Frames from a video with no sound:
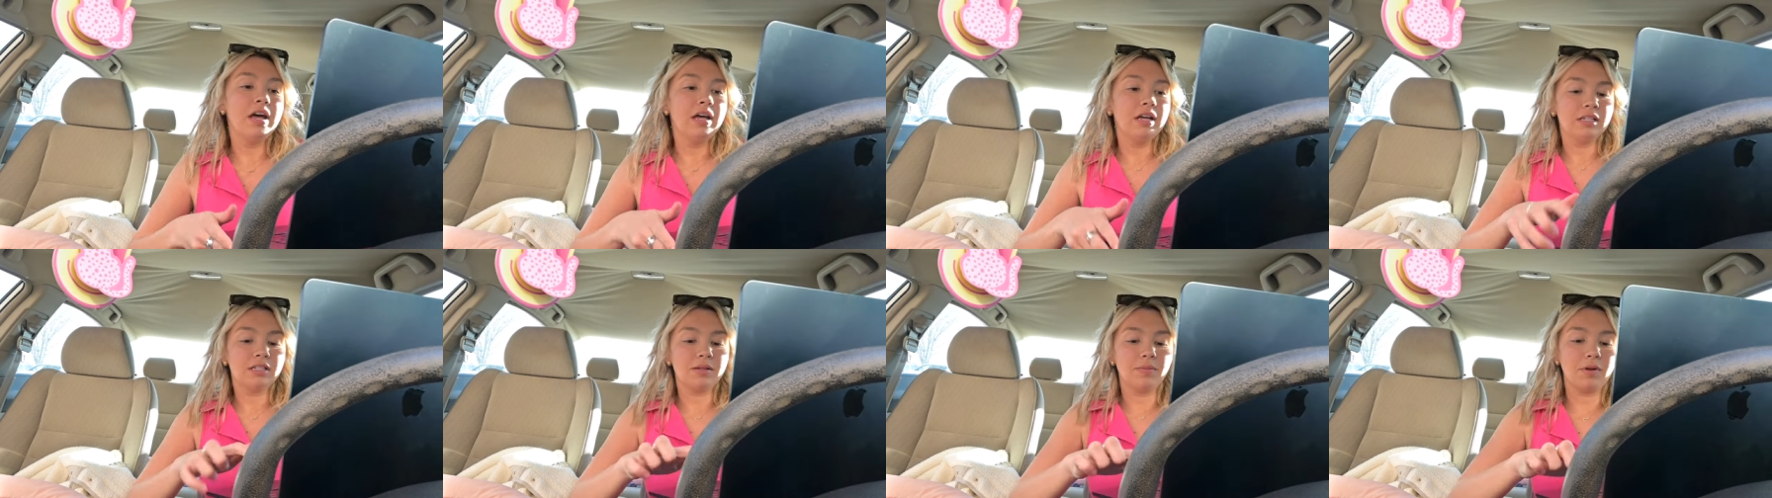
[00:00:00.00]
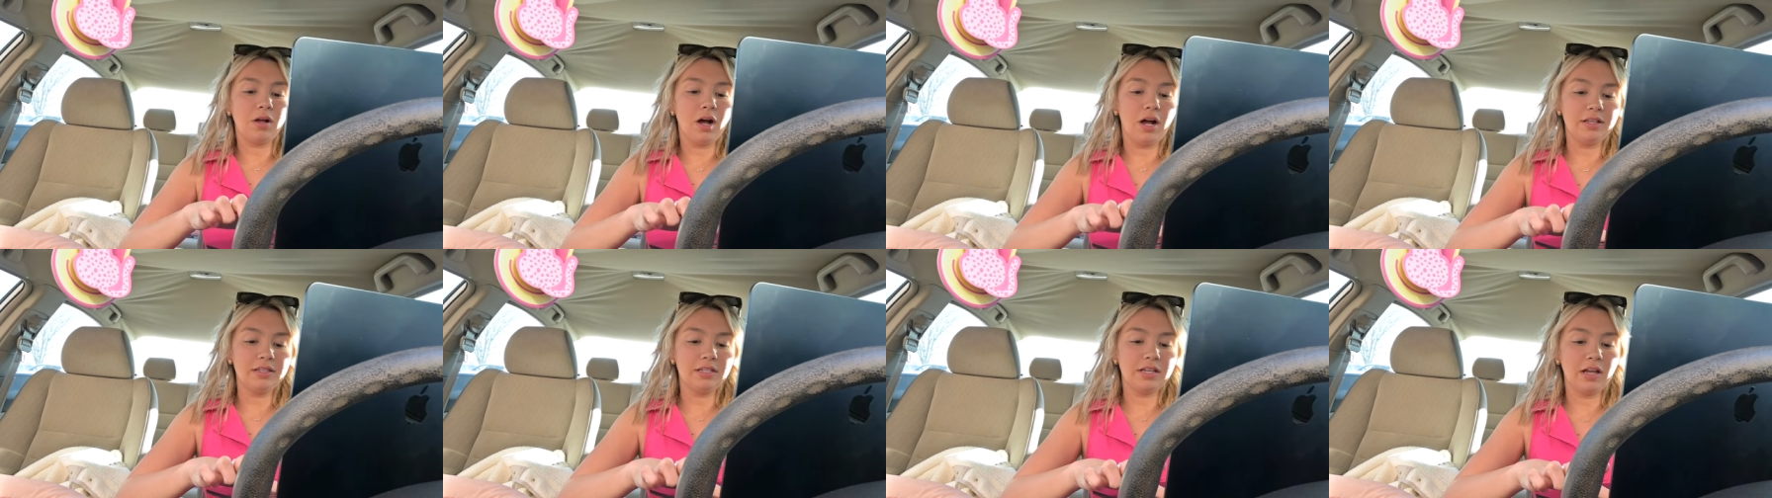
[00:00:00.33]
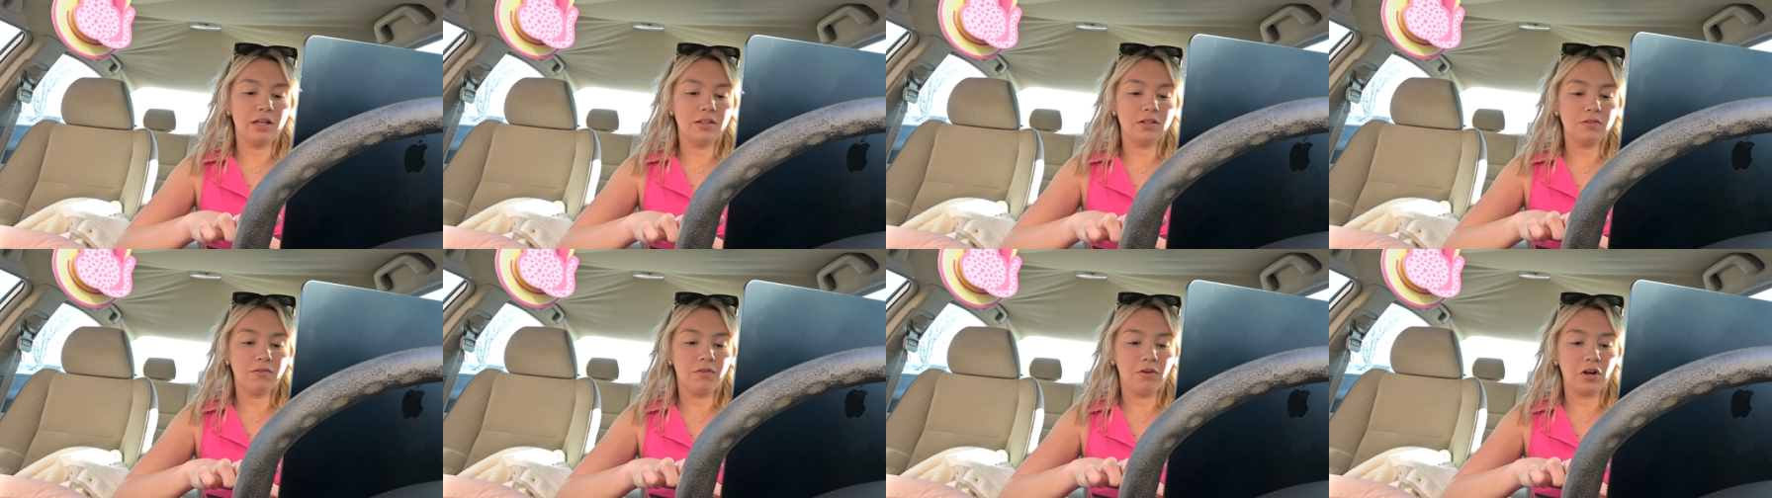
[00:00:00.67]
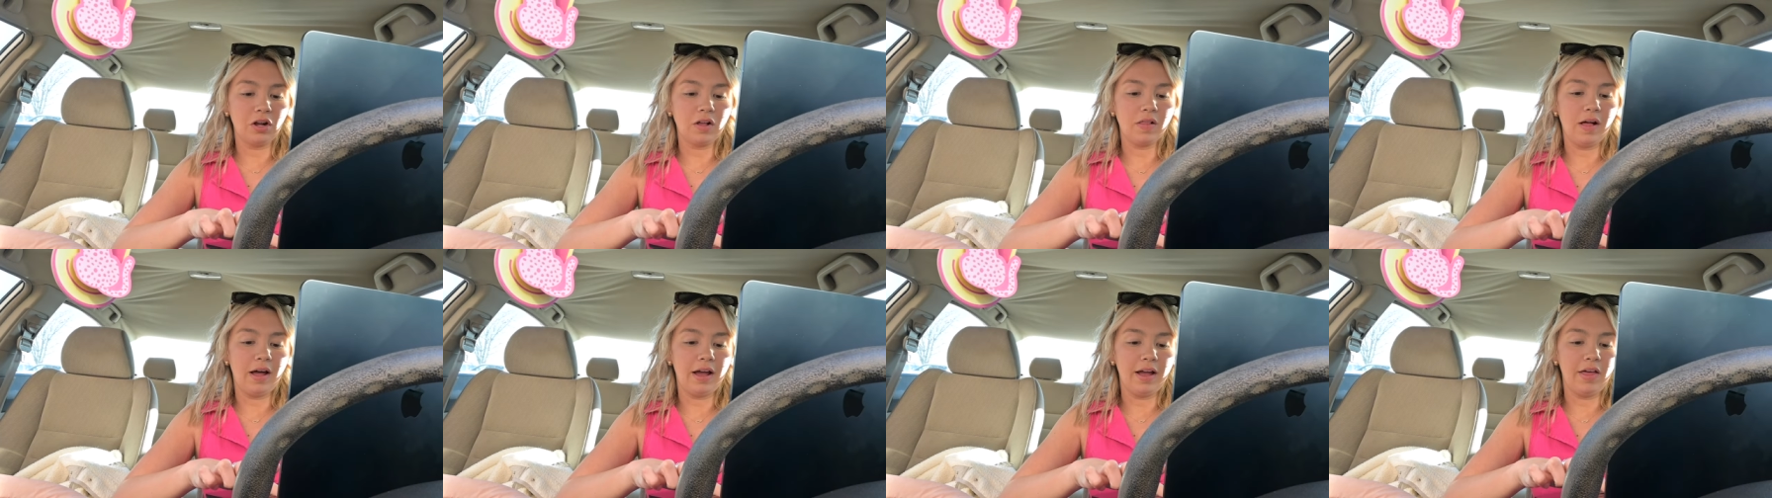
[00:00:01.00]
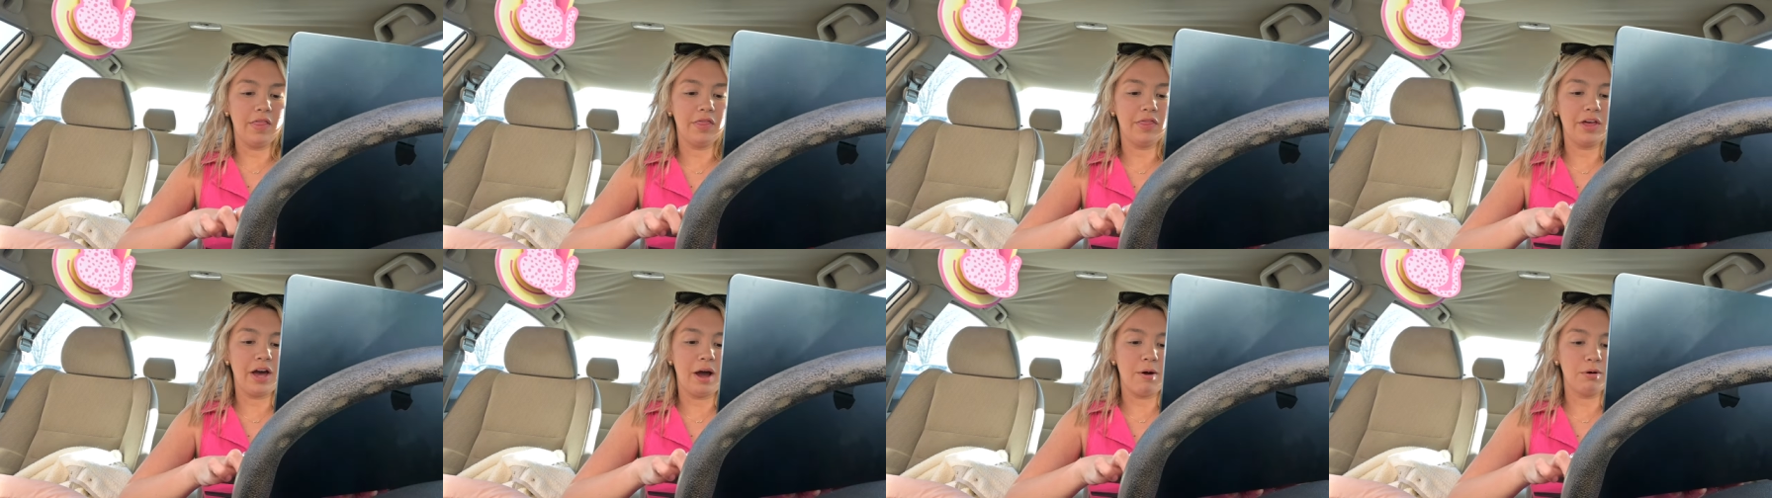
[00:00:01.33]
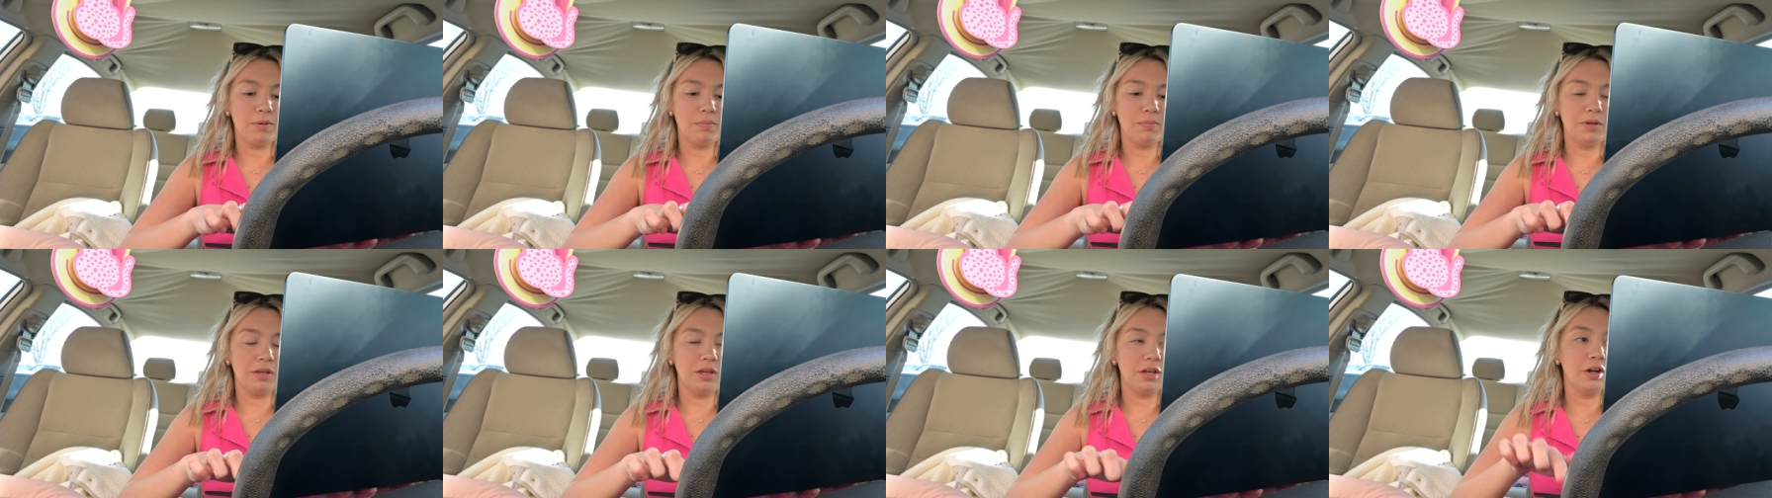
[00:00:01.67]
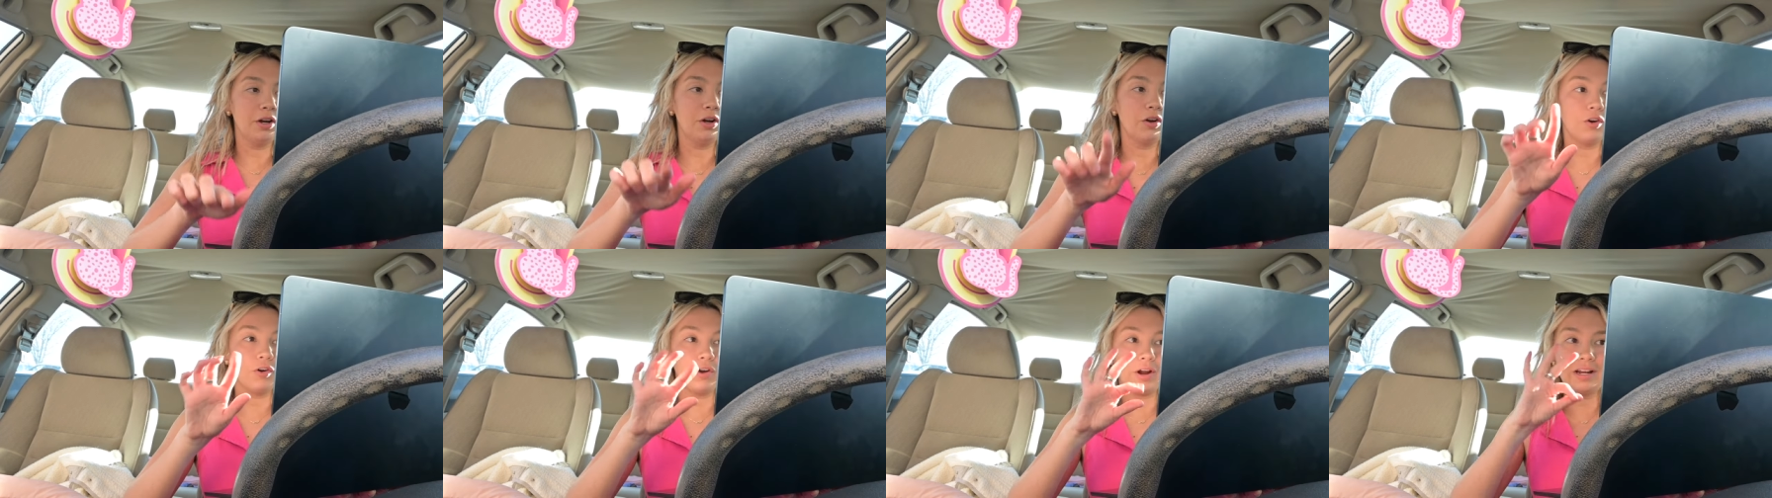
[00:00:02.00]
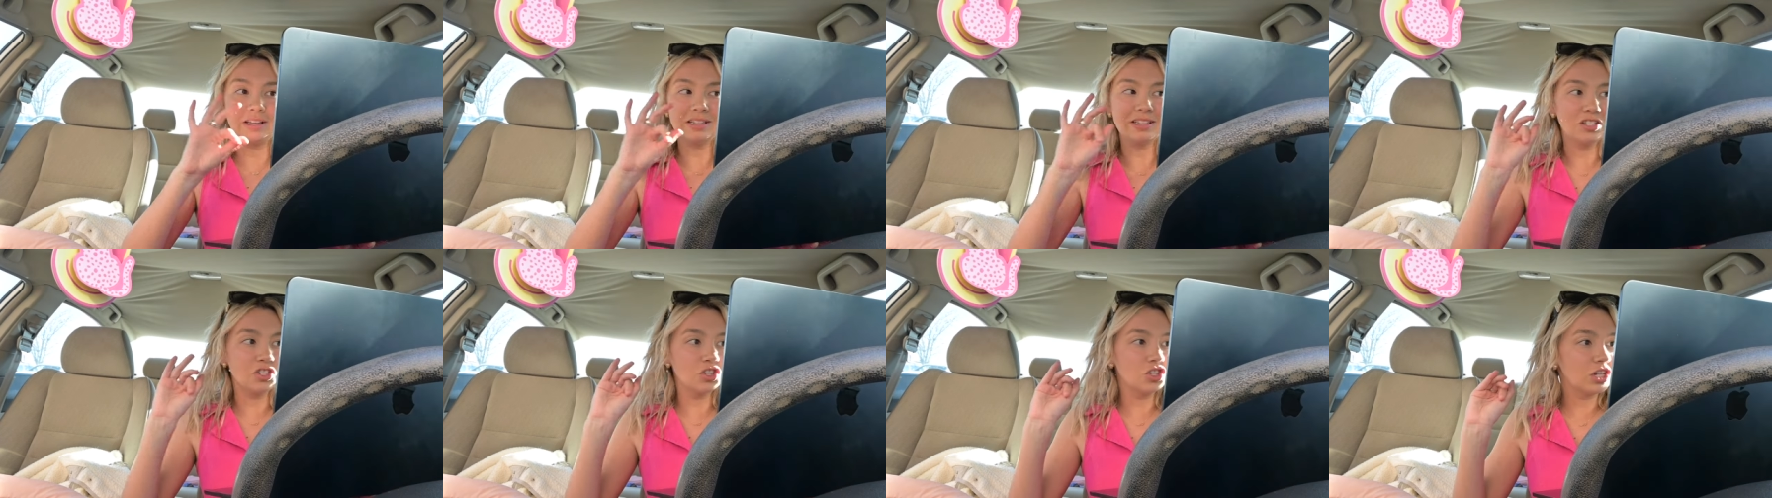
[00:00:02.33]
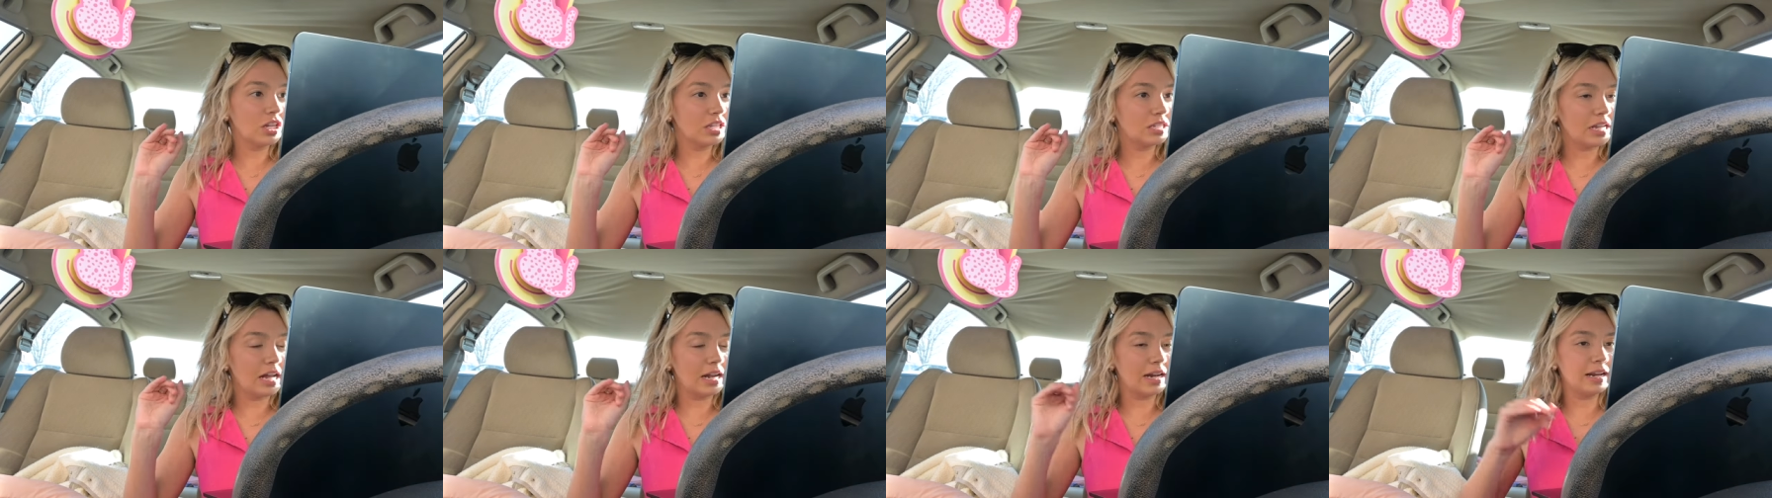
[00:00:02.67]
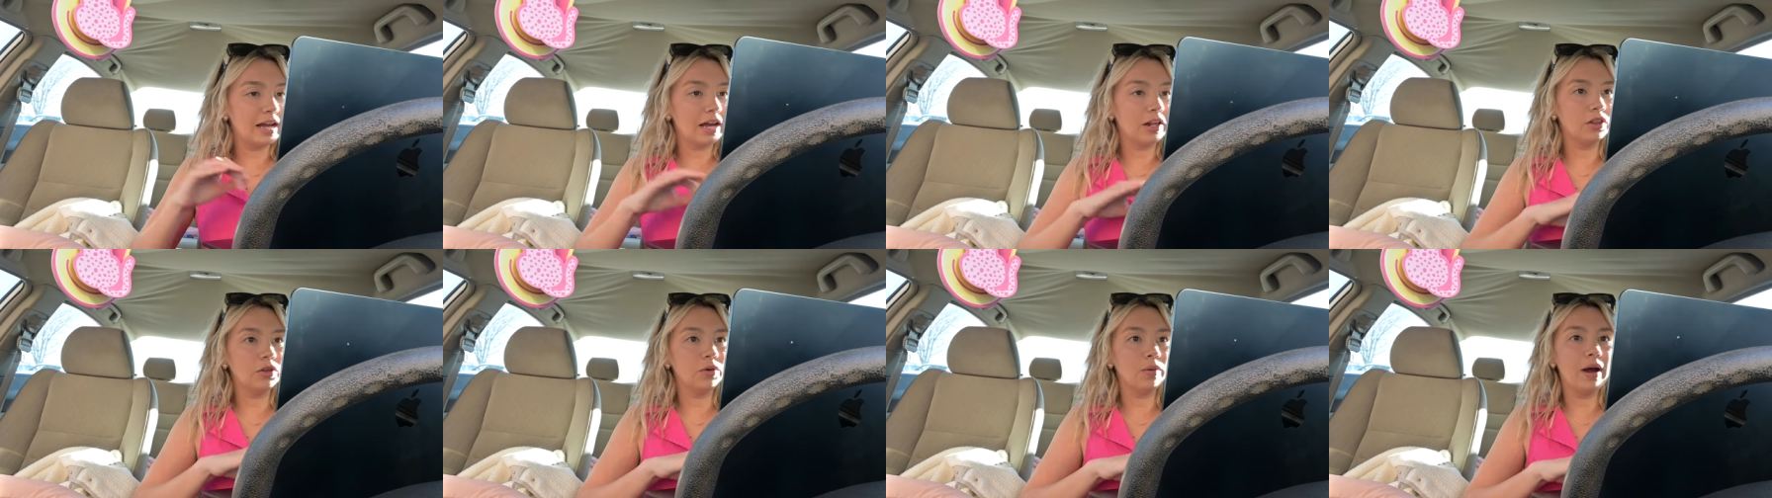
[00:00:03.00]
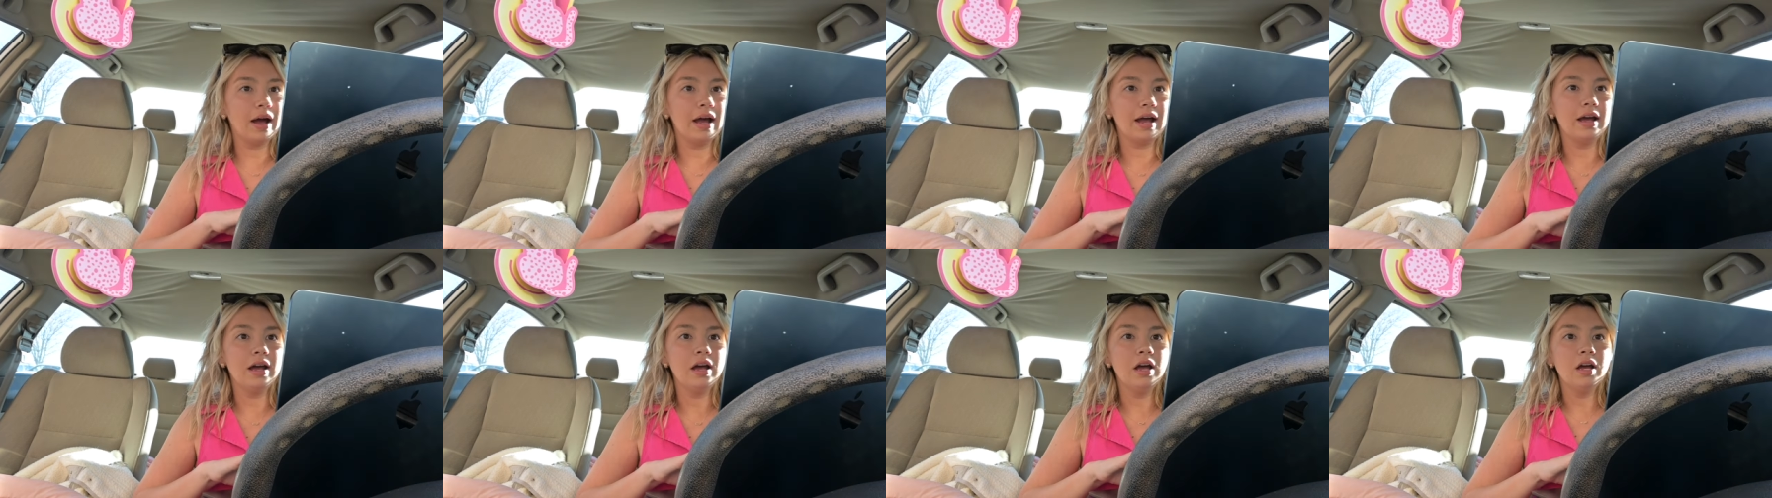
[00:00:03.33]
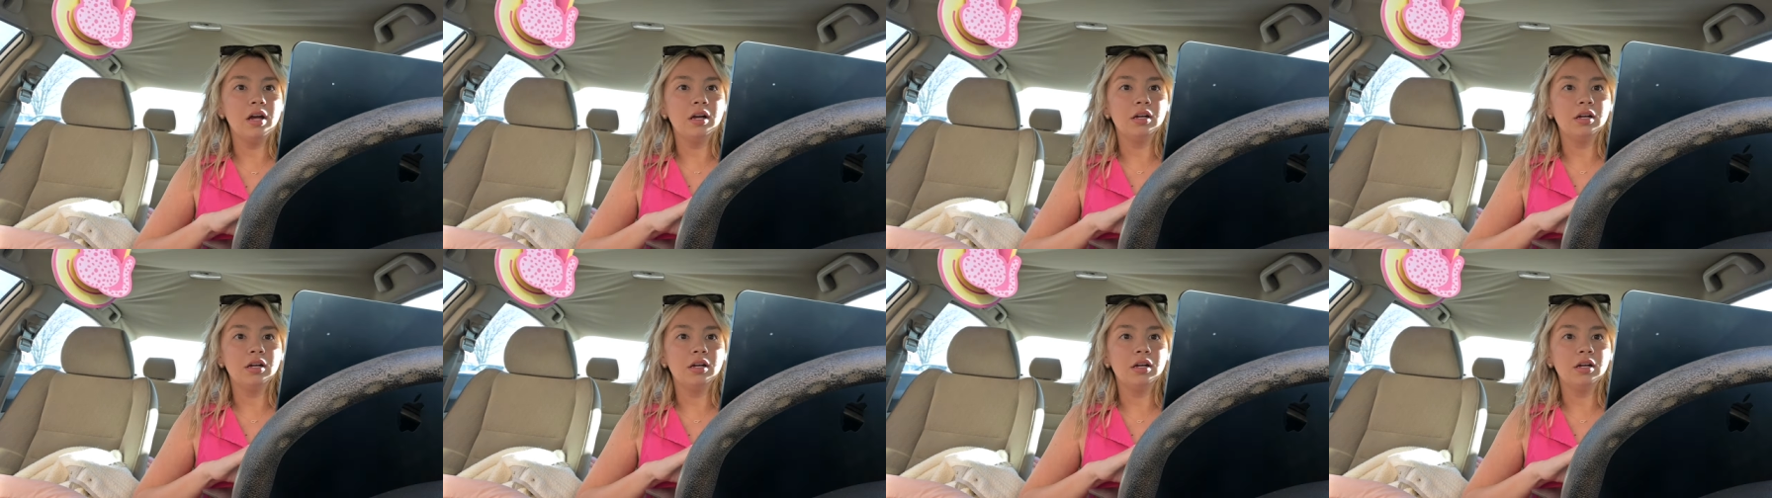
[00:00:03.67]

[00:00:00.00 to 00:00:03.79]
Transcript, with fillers: some content for a client that would be great to just get done and out of the way.